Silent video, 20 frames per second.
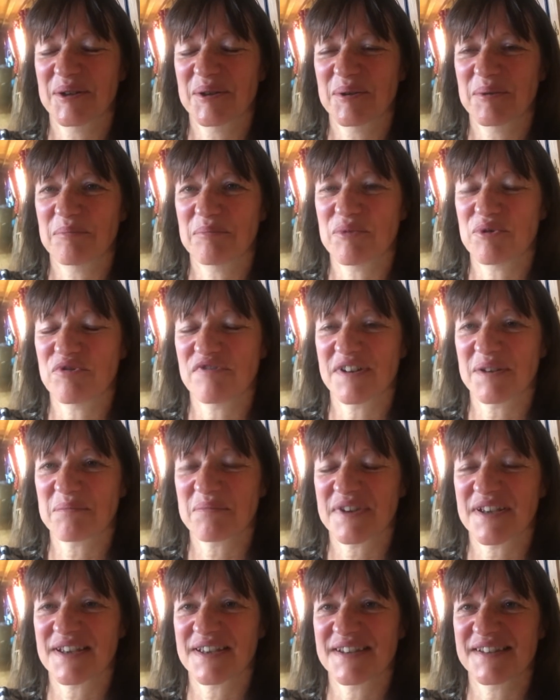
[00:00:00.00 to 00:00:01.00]
mooring
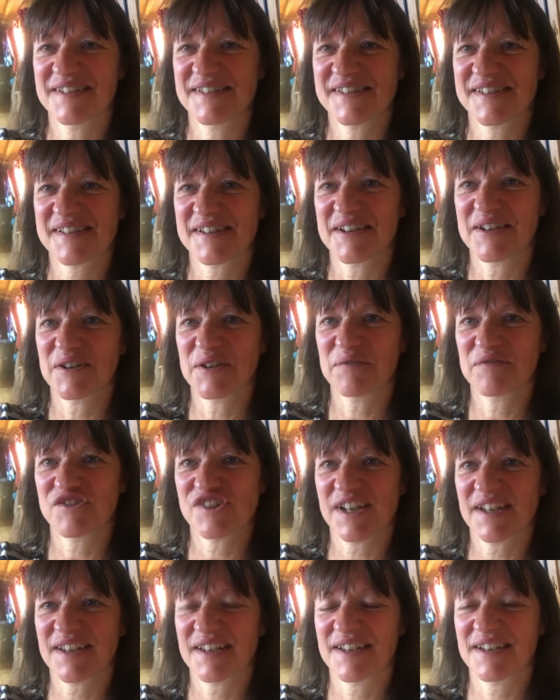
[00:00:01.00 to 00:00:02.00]
pins, life
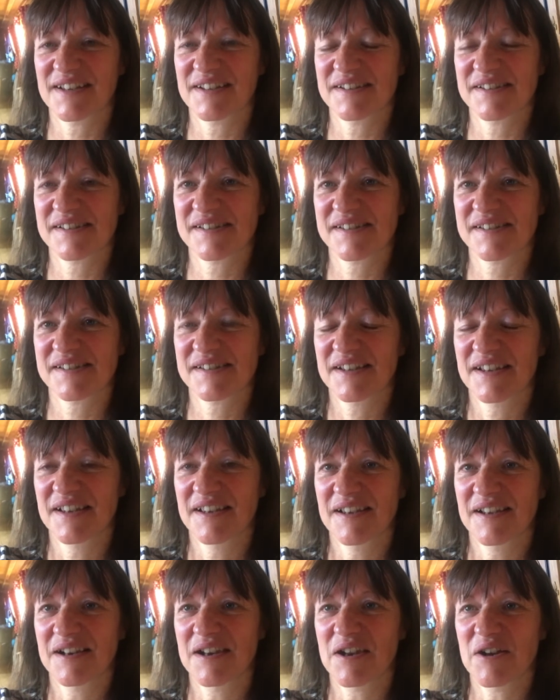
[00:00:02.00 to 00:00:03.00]
jackets,
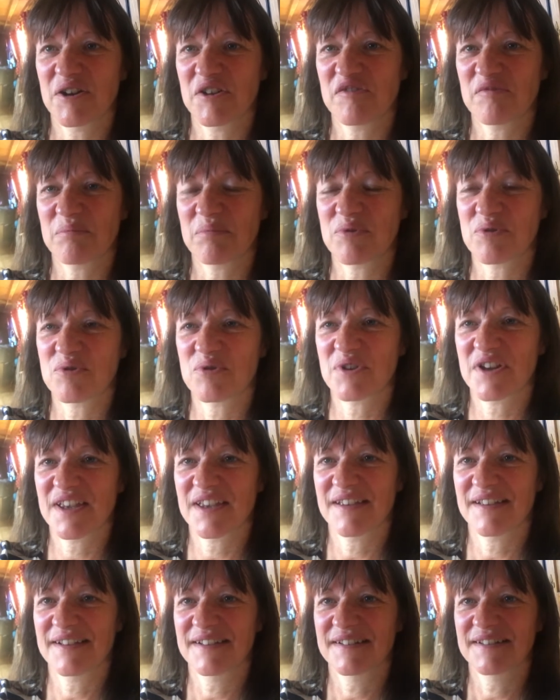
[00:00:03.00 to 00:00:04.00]
life
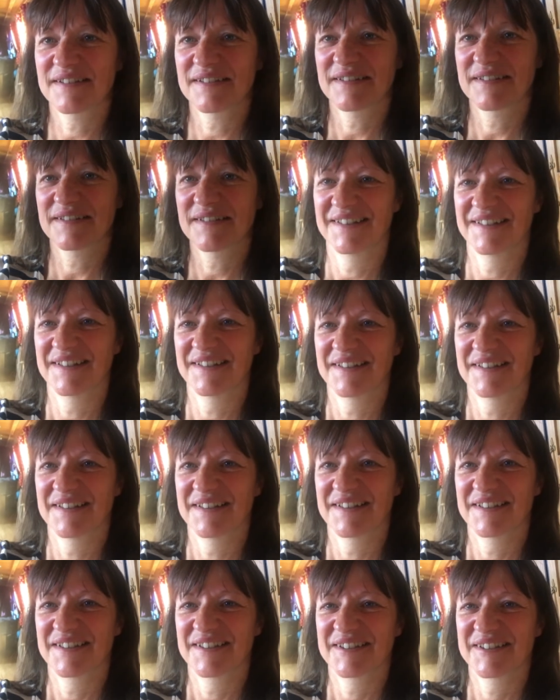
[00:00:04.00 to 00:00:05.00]
buoy,
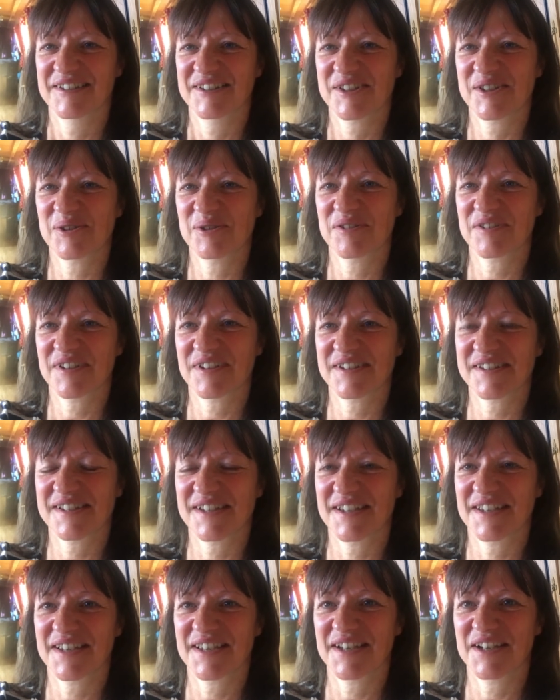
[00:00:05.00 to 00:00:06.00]
2
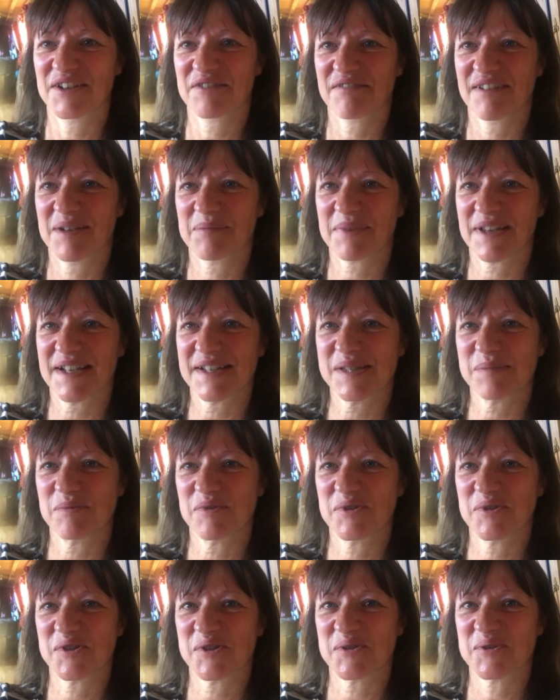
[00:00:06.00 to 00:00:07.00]
13-kilogram gas
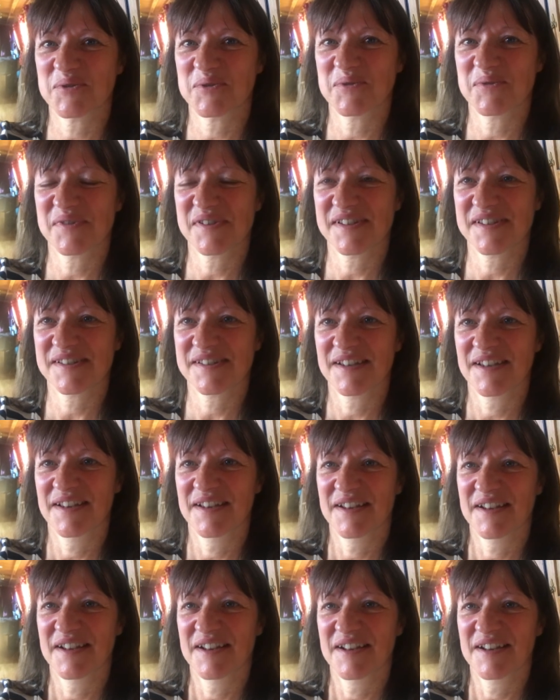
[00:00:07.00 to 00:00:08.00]
bottles,
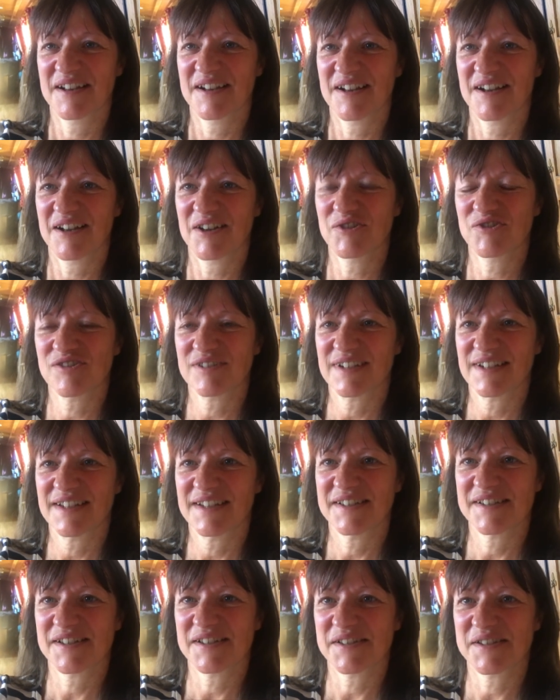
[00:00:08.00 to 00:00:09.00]
100
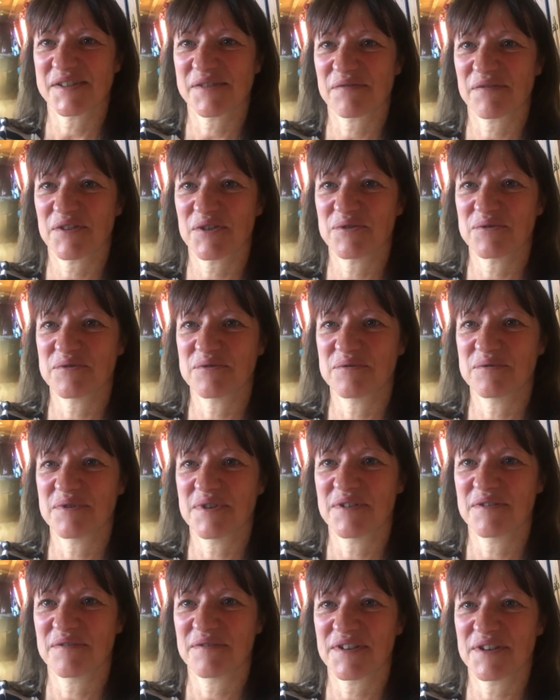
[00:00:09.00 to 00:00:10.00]
litres fuel
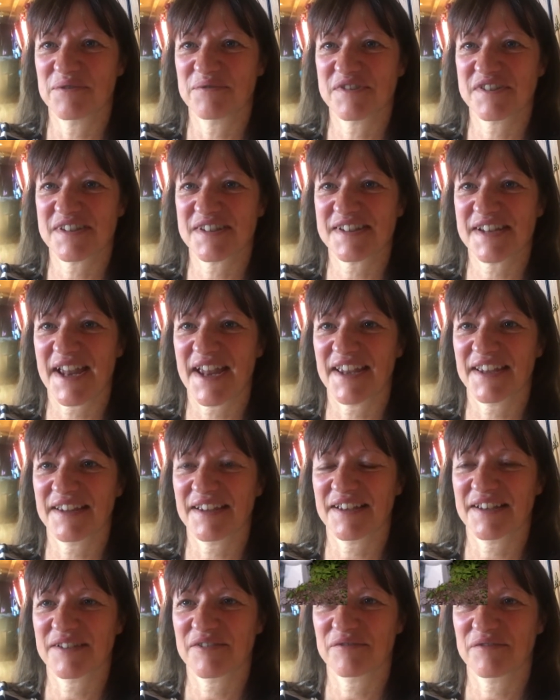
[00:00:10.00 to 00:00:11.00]
filled the
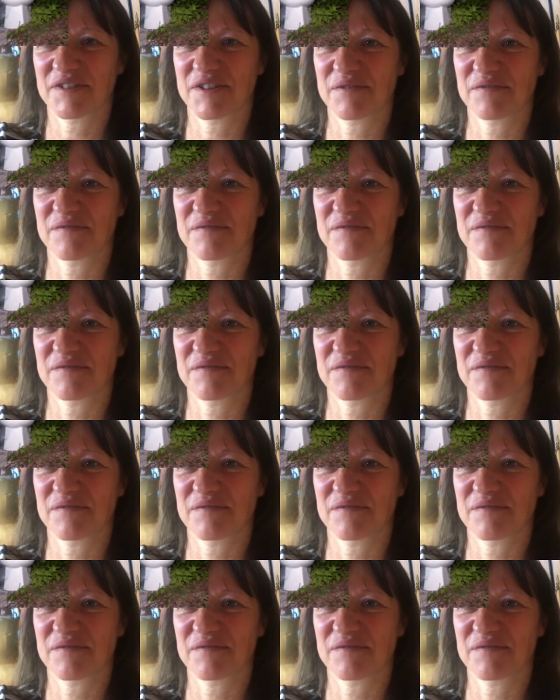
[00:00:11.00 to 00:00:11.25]
tank for the